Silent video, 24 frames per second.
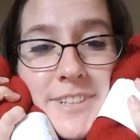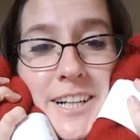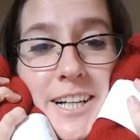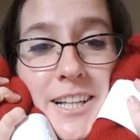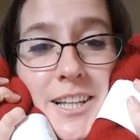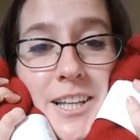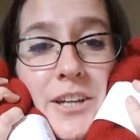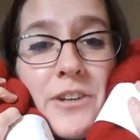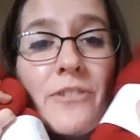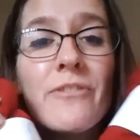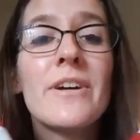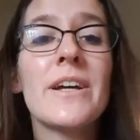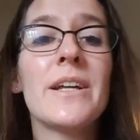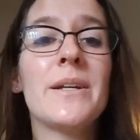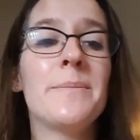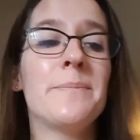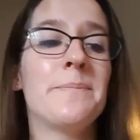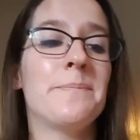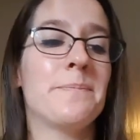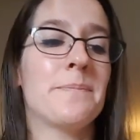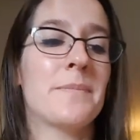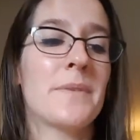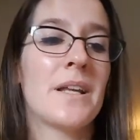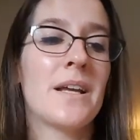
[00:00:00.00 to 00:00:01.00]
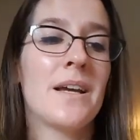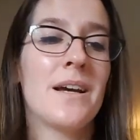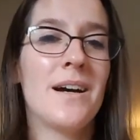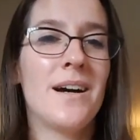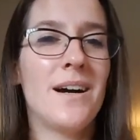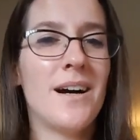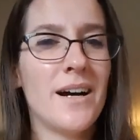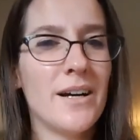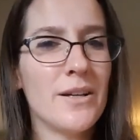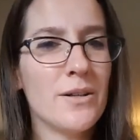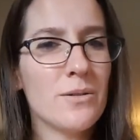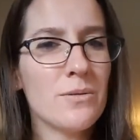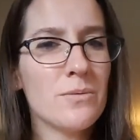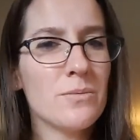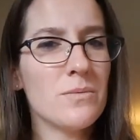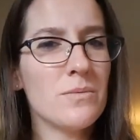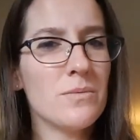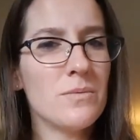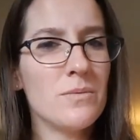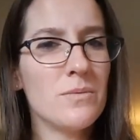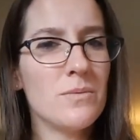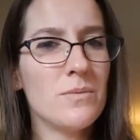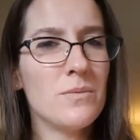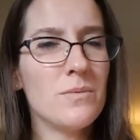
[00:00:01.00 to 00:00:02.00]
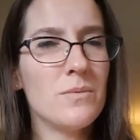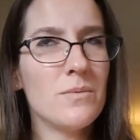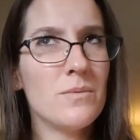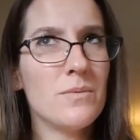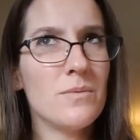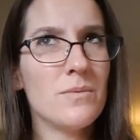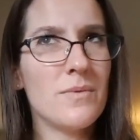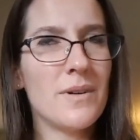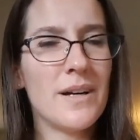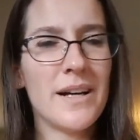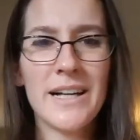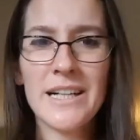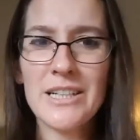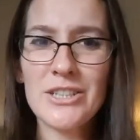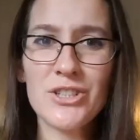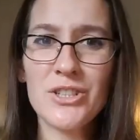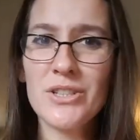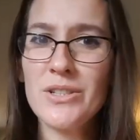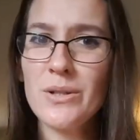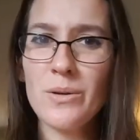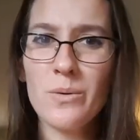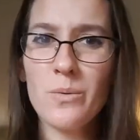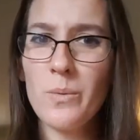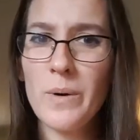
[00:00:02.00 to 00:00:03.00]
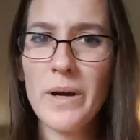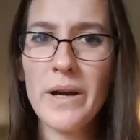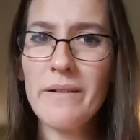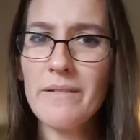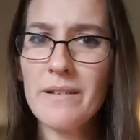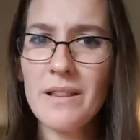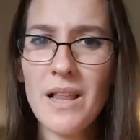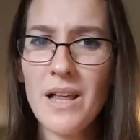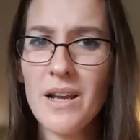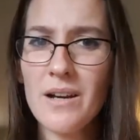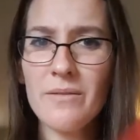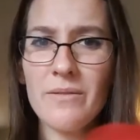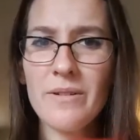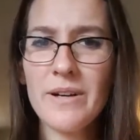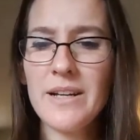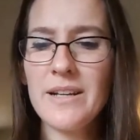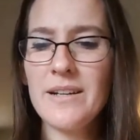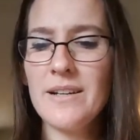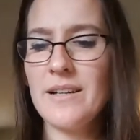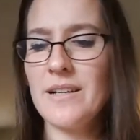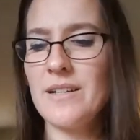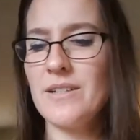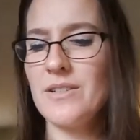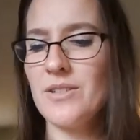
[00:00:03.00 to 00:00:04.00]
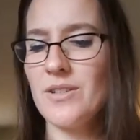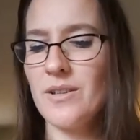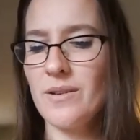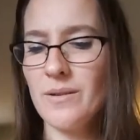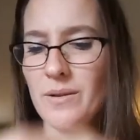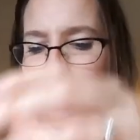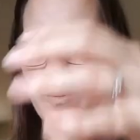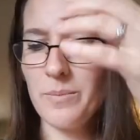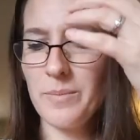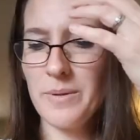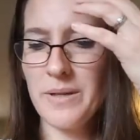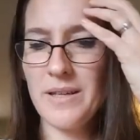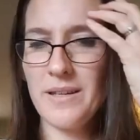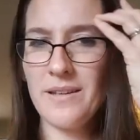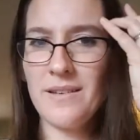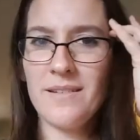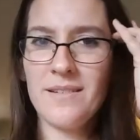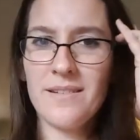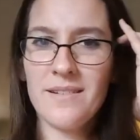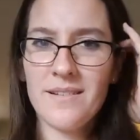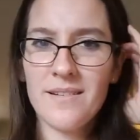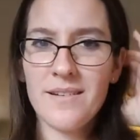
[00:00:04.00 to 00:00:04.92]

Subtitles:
I like red. I actually don't wear a lot of red, so it'll be